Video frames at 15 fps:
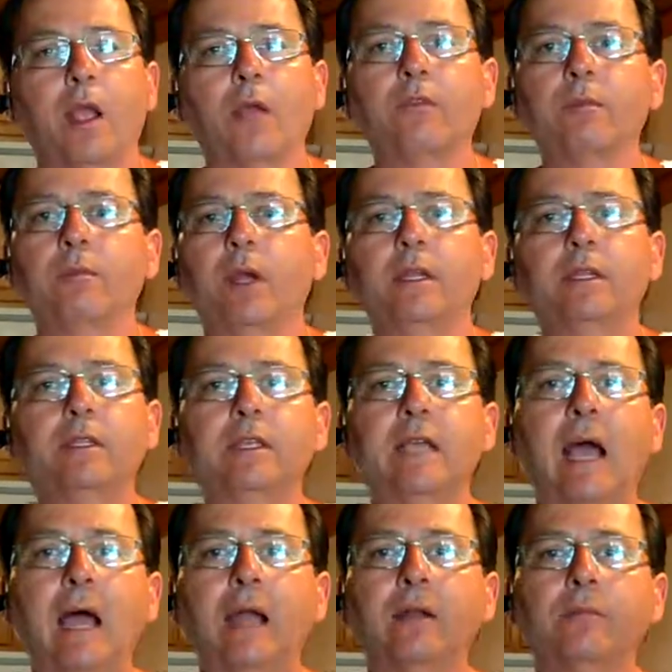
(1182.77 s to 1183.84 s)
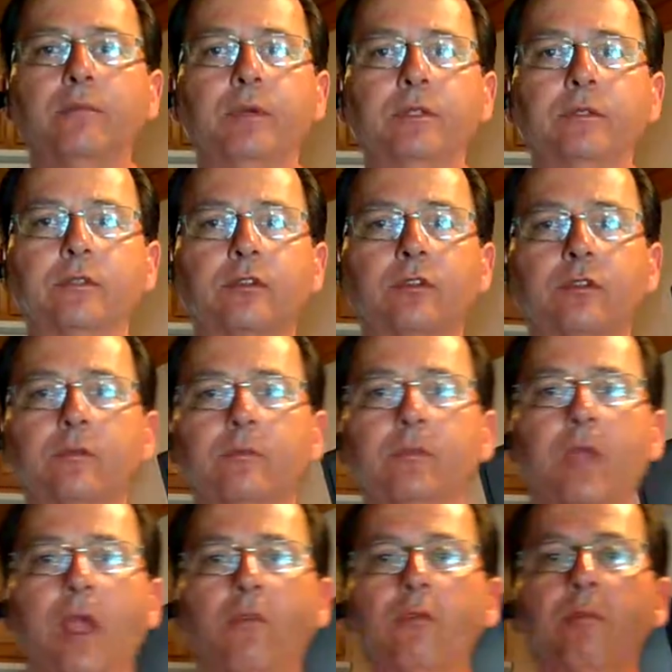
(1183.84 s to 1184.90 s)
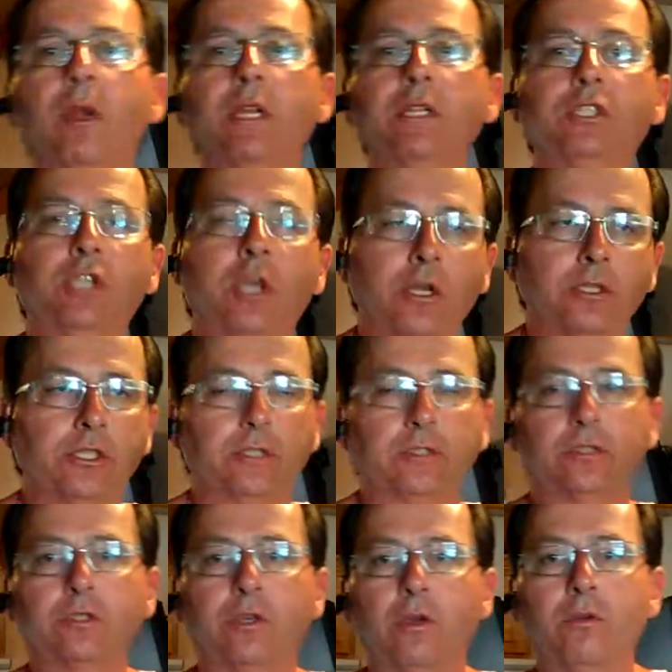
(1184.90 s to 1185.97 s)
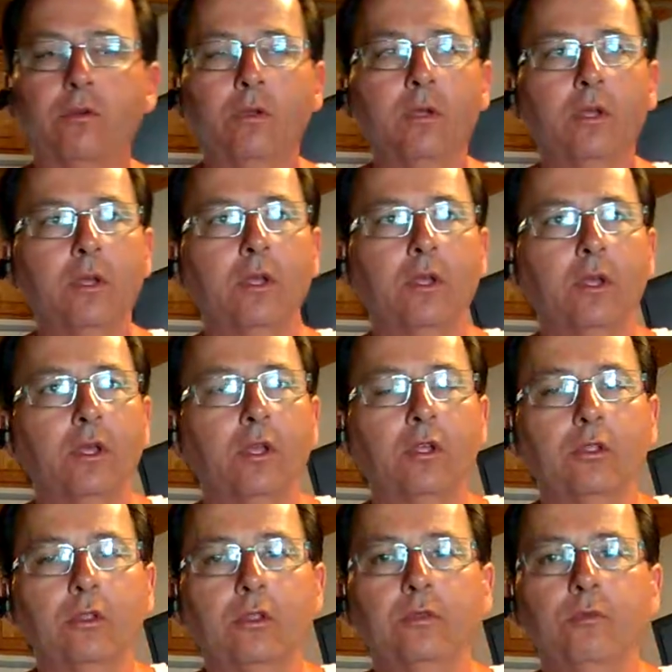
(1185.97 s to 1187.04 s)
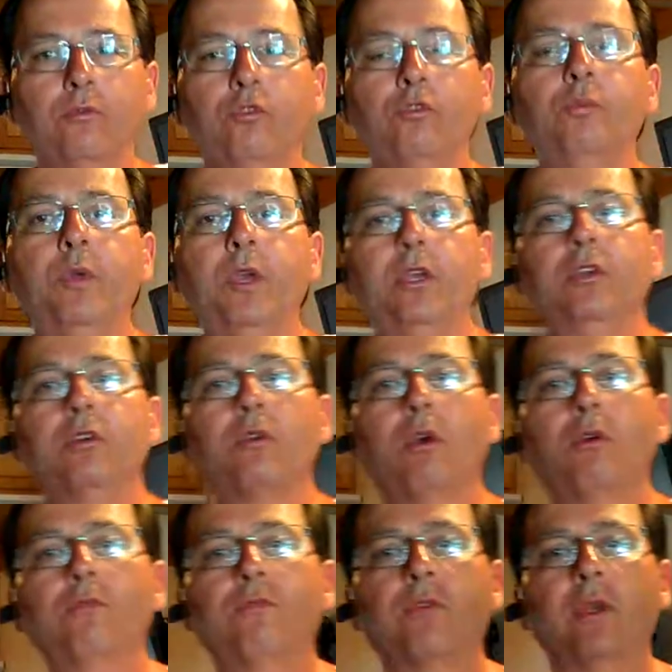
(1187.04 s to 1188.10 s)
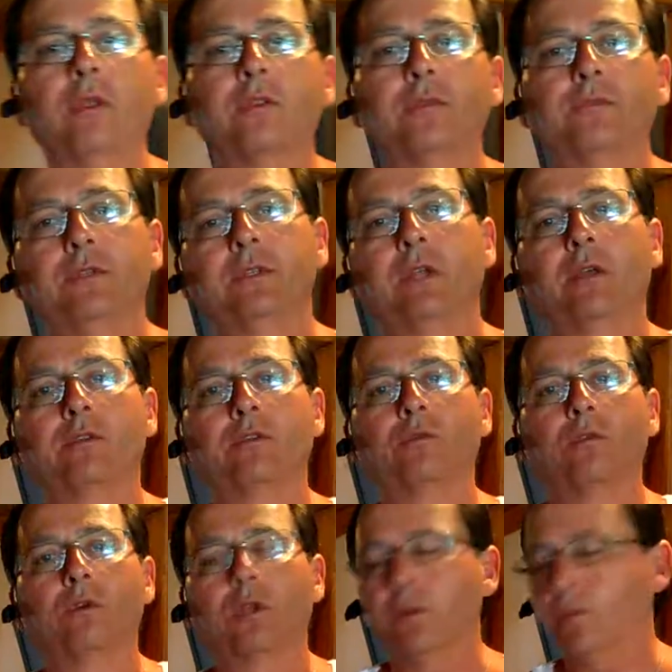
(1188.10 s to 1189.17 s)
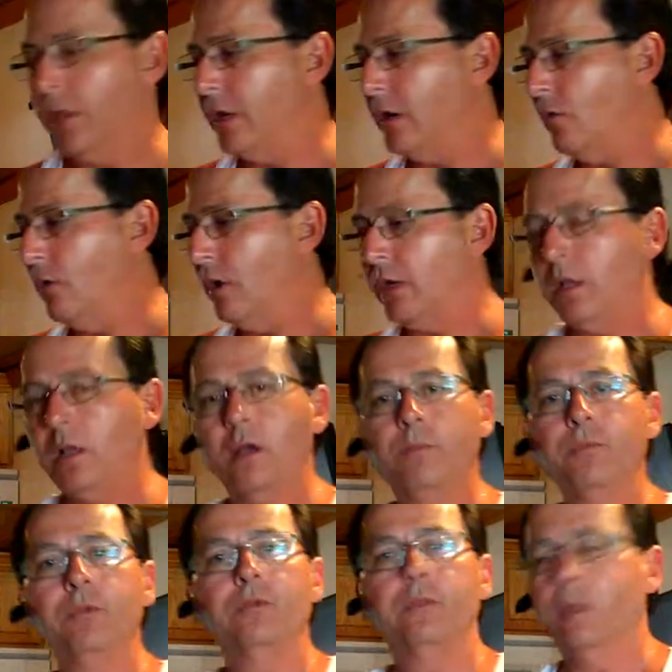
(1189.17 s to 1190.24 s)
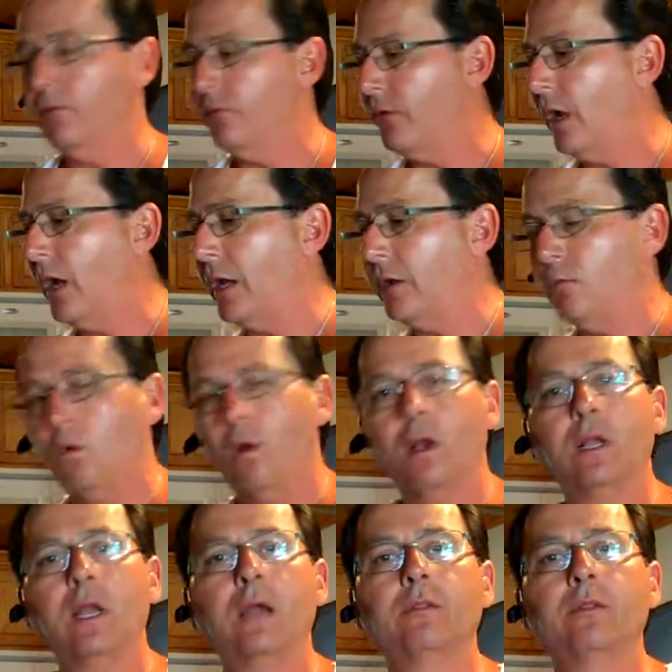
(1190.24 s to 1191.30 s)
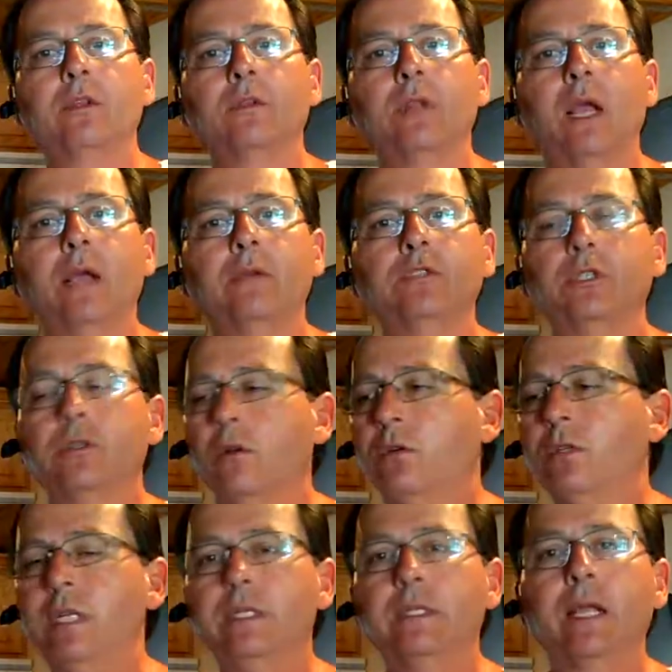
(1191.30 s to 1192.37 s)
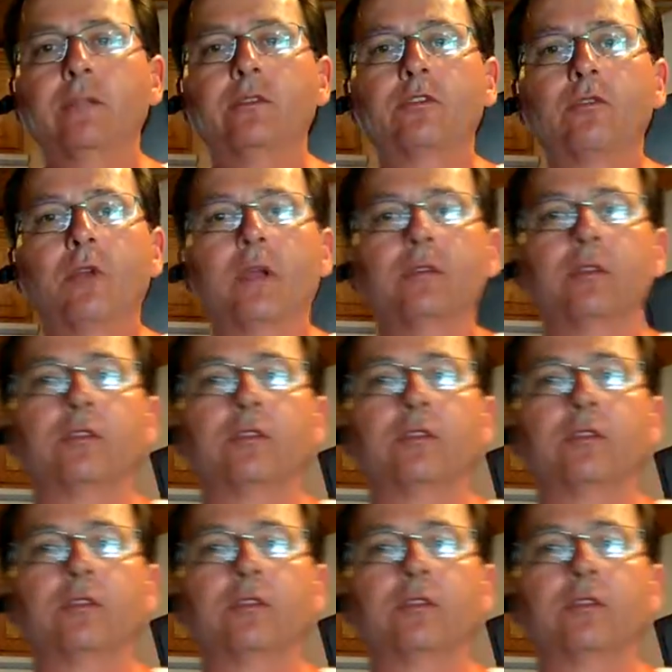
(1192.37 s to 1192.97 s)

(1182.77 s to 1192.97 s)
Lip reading: Everybody's got them, but everybody judges. So You pick your own friends if it doesn't work. If they don't want to help you, then fine. Walk out their lives. You don't need that stress.